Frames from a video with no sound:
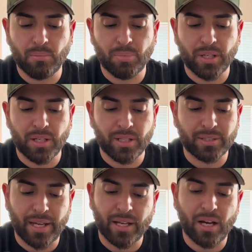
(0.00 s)
but it's
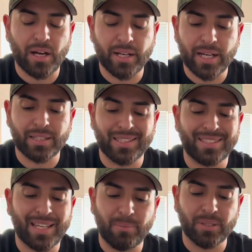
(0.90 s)
iconic at the
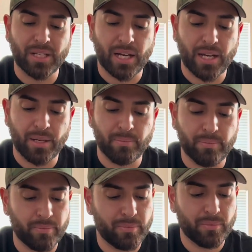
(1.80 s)
same time.
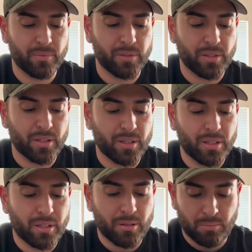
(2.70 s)

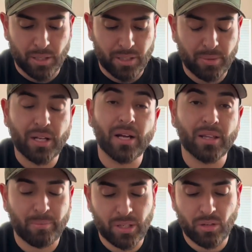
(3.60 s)
But let me
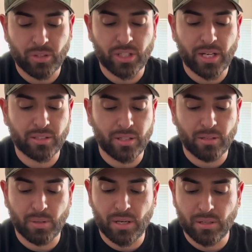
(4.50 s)
know what you guys think
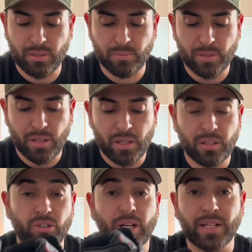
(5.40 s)
about them.
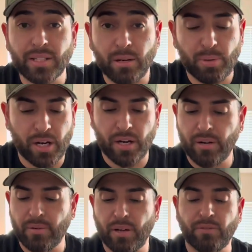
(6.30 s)
Did you guys get a
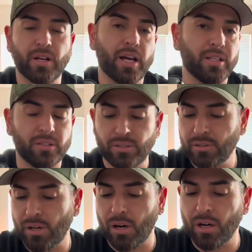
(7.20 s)
pair? If you guys
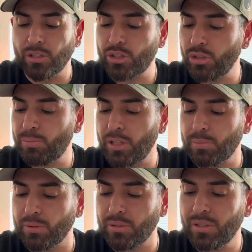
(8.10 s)
are shoe
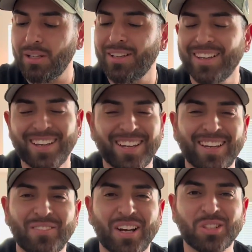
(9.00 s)
people, I'm
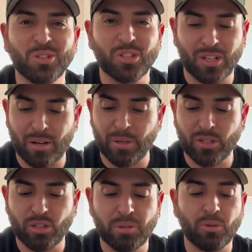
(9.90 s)
not too sure how many
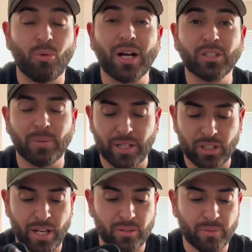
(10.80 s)
shoe people watch my
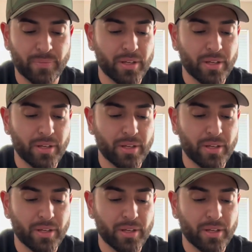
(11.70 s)
channel.